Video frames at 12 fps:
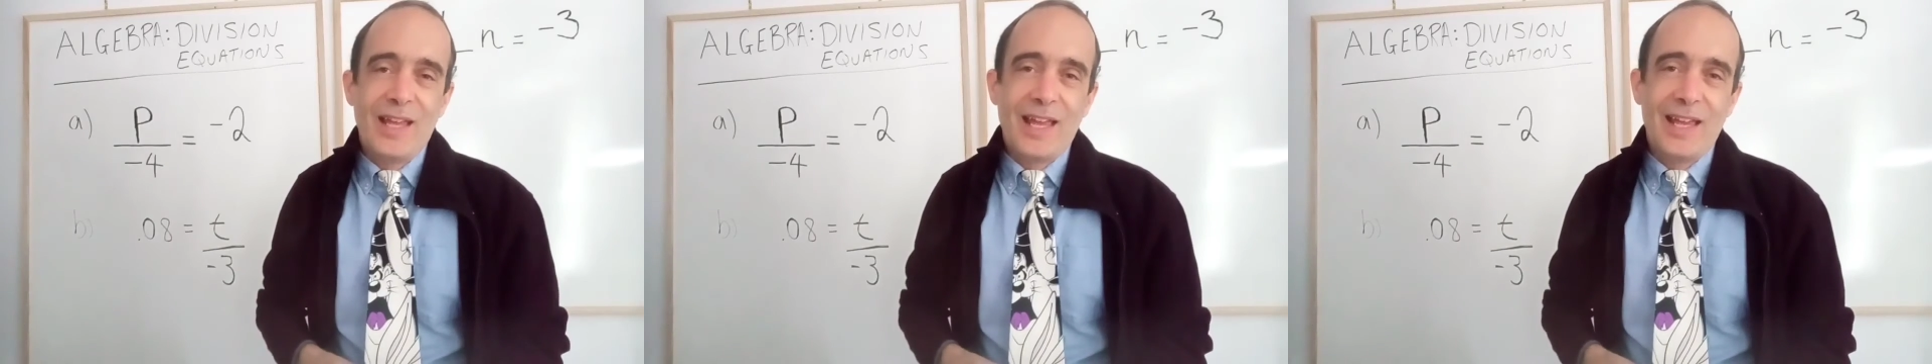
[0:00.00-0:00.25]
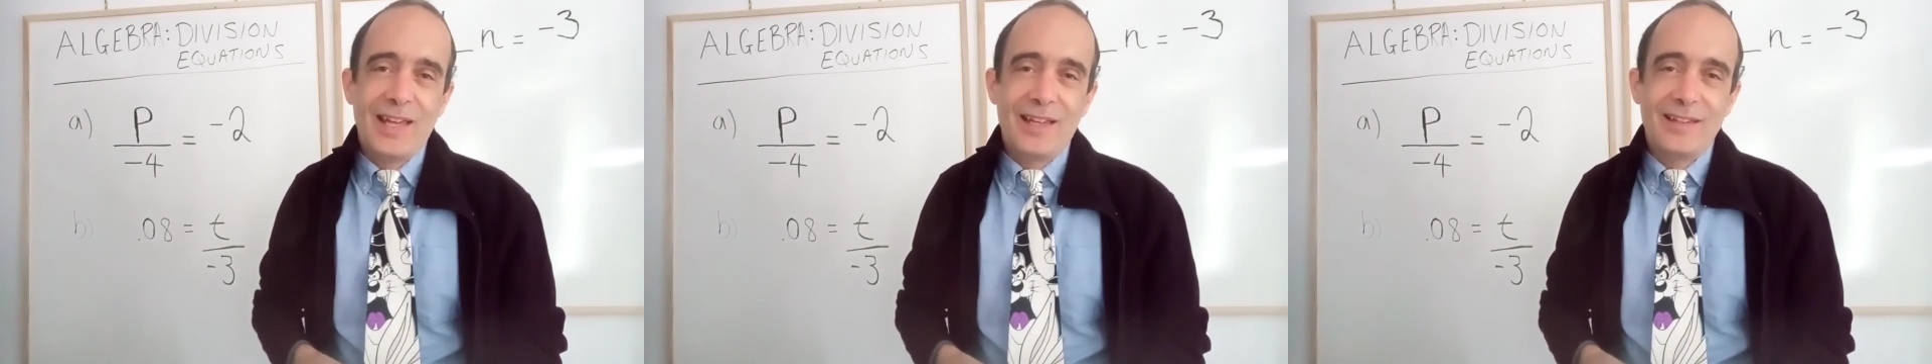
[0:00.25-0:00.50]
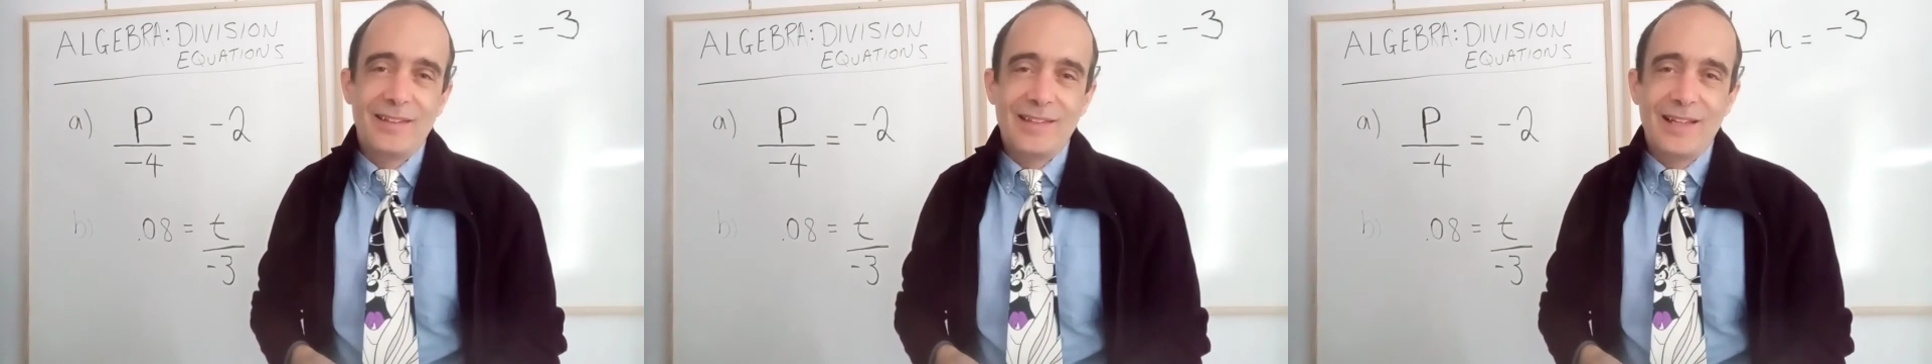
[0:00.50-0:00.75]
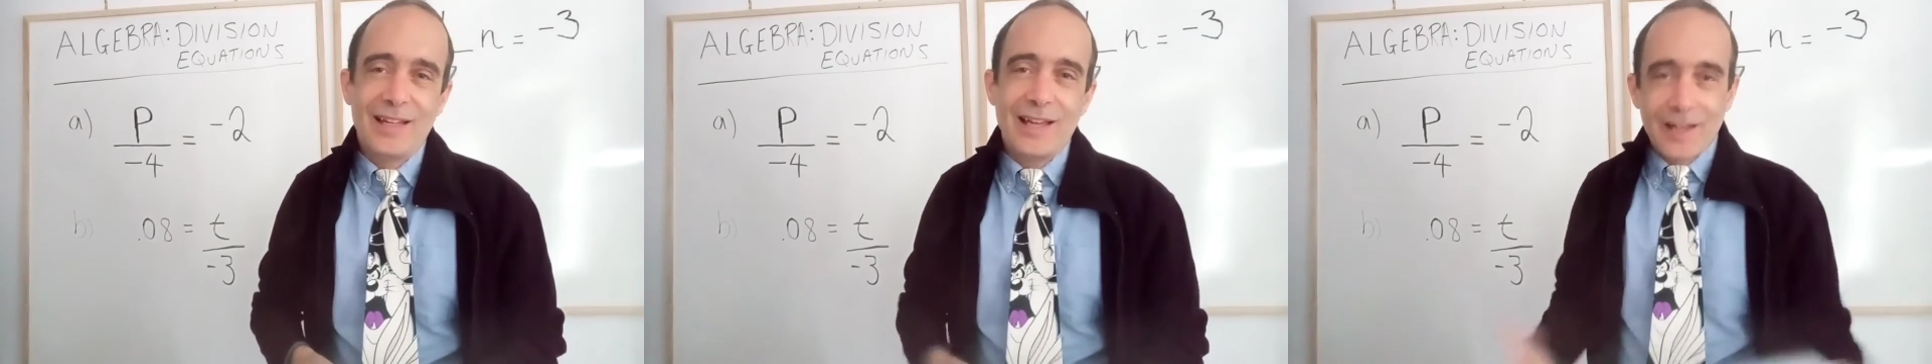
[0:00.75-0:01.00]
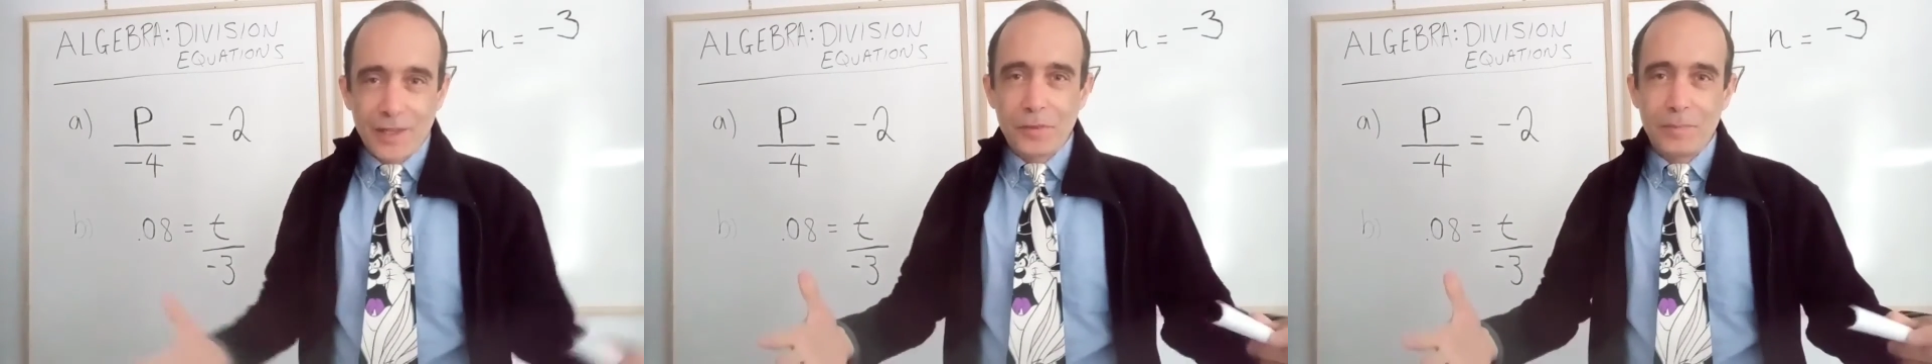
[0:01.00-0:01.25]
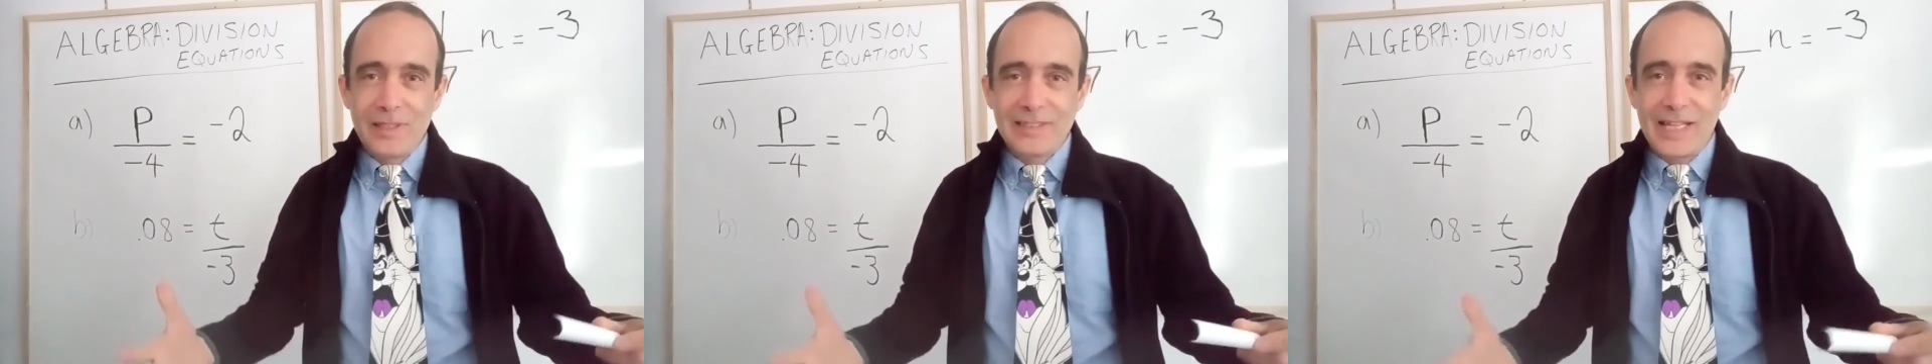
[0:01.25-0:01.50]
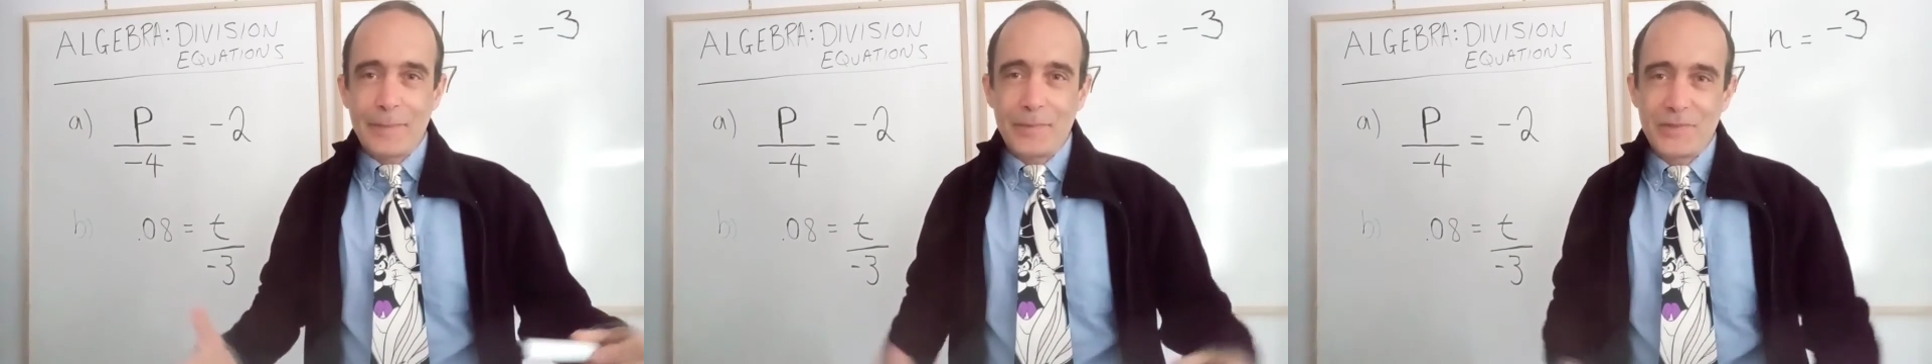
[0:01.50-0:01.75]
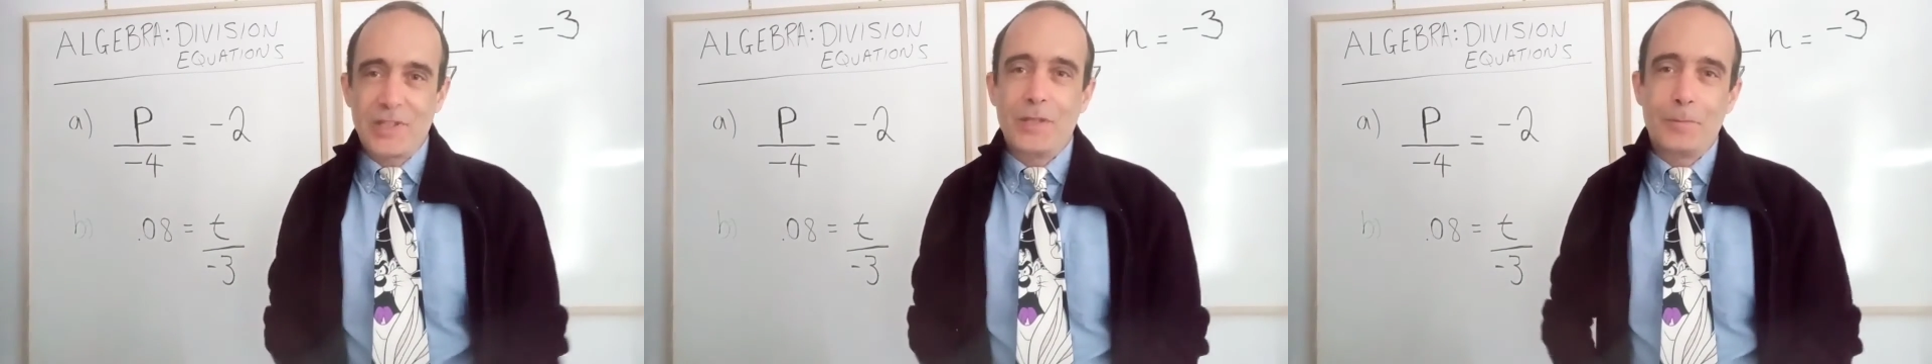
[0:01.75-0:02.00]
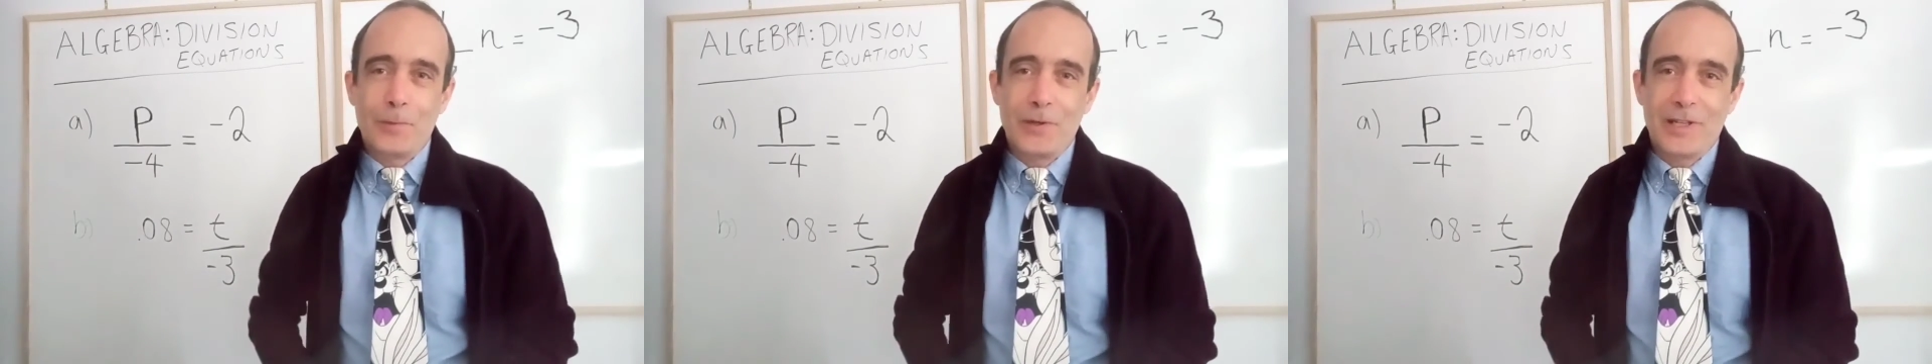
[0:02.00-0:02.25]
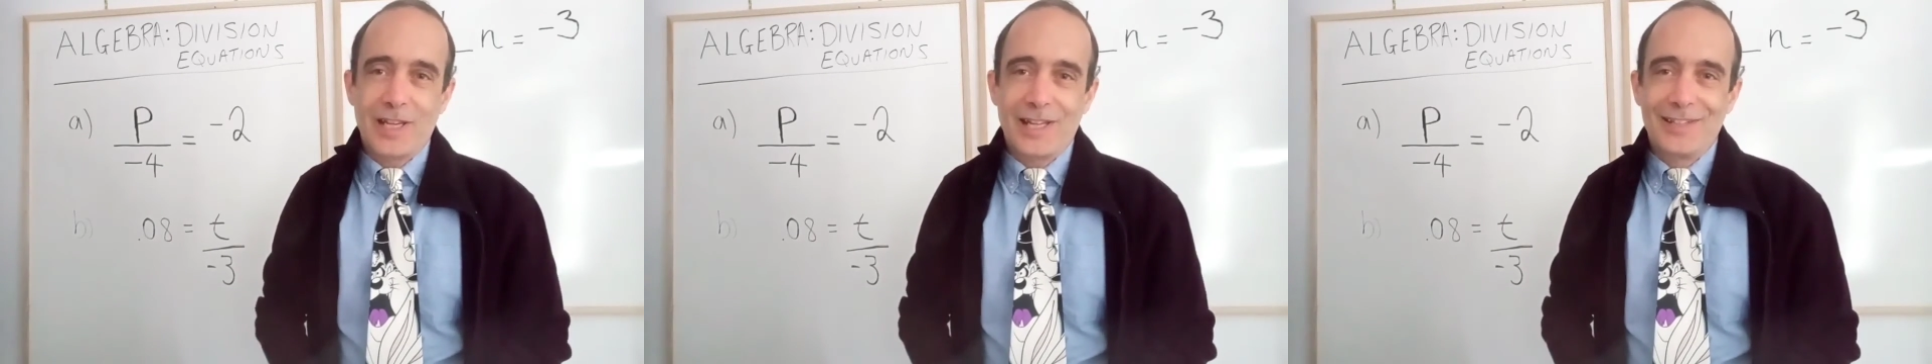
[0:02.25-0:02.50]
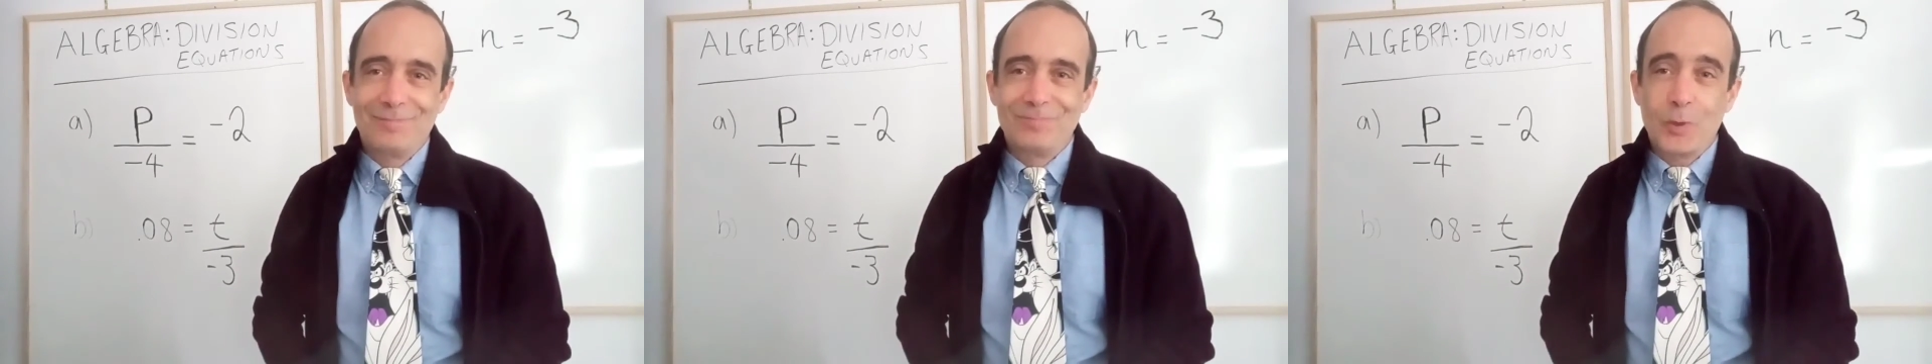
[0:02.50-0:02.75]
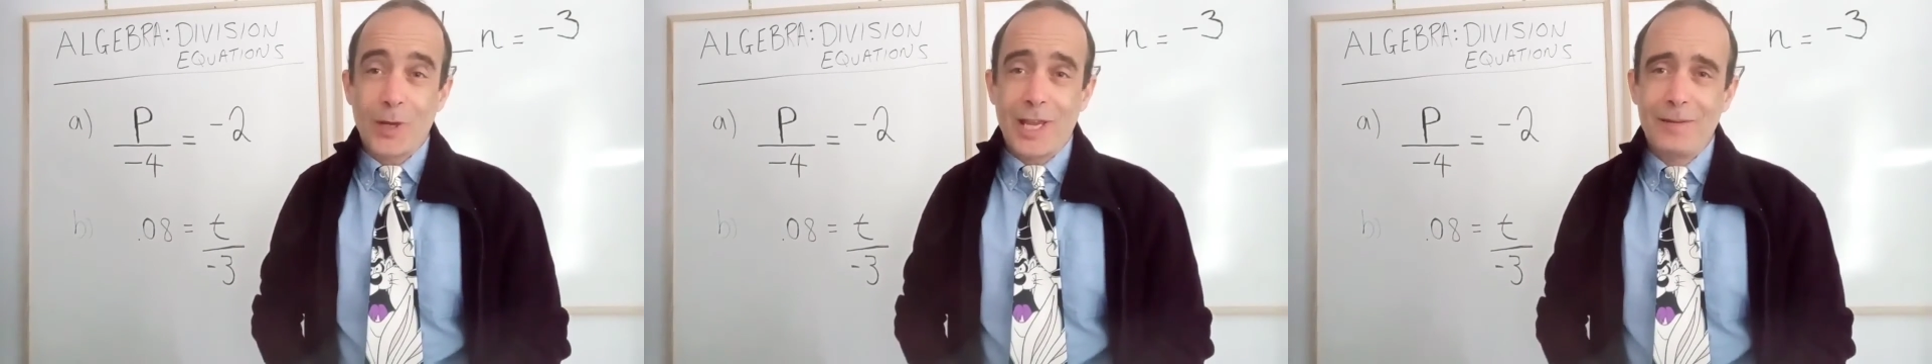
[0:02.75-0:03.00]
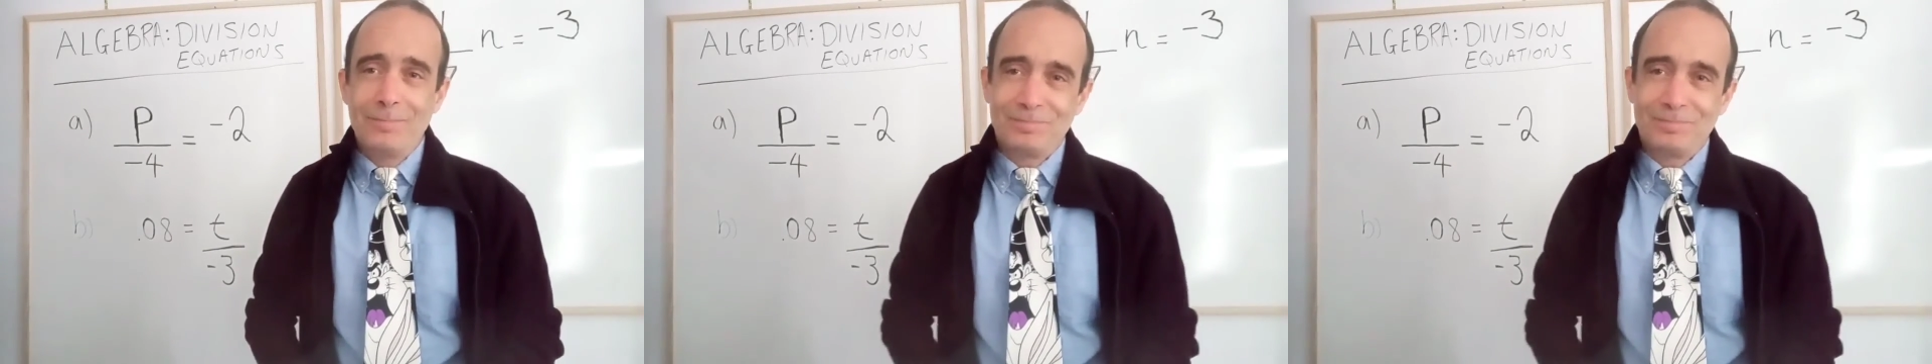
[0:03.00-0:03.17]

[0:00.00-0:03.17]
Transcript: And I got 3 examples on the board again. Okay.